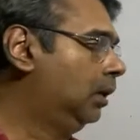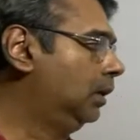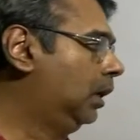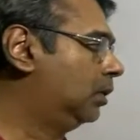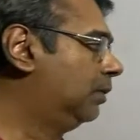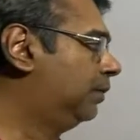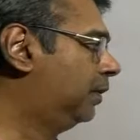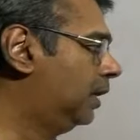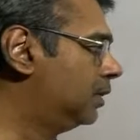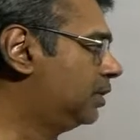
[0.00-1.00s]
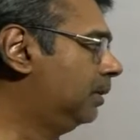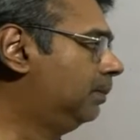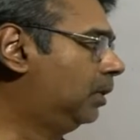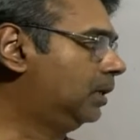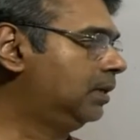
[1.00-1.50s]
Now the first
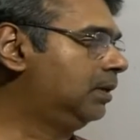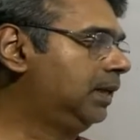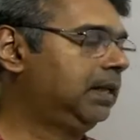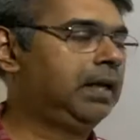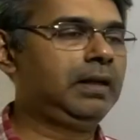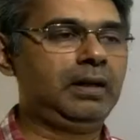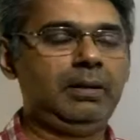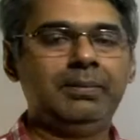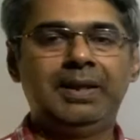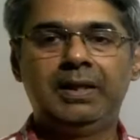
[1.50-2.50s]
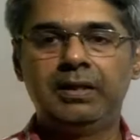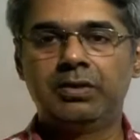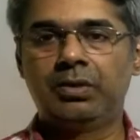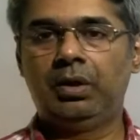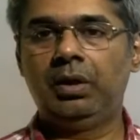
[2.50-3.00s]
important ray diagram, it
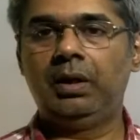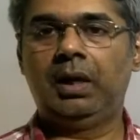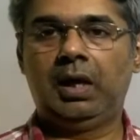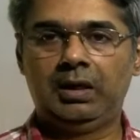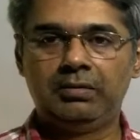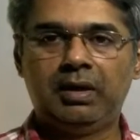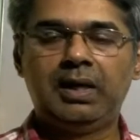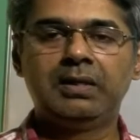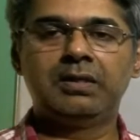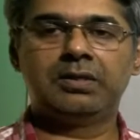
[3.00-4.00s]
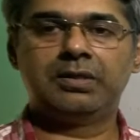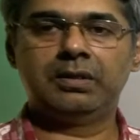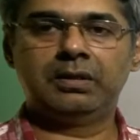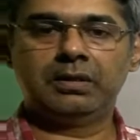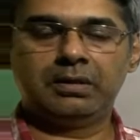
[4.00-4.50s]
is called advanced
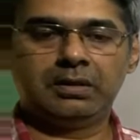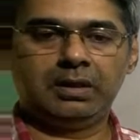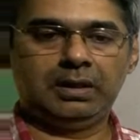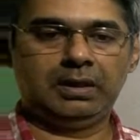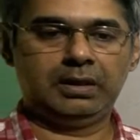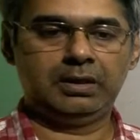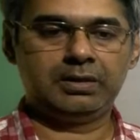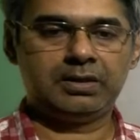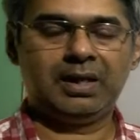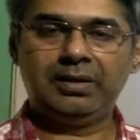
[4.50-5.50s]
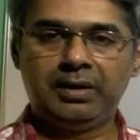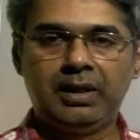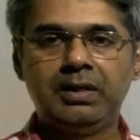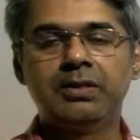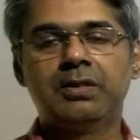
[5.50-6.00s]

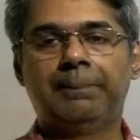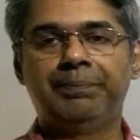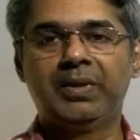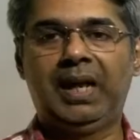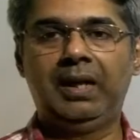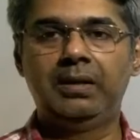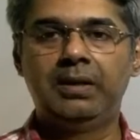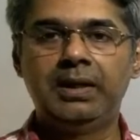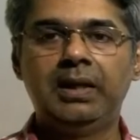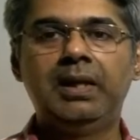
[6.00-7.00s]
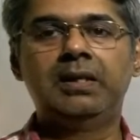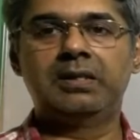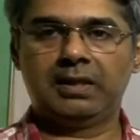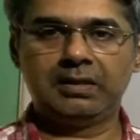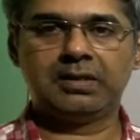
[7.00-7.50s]
sunrise and delayed
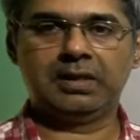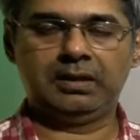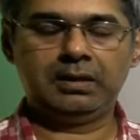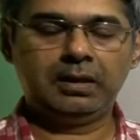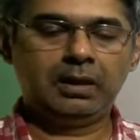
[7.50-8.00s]
sunset.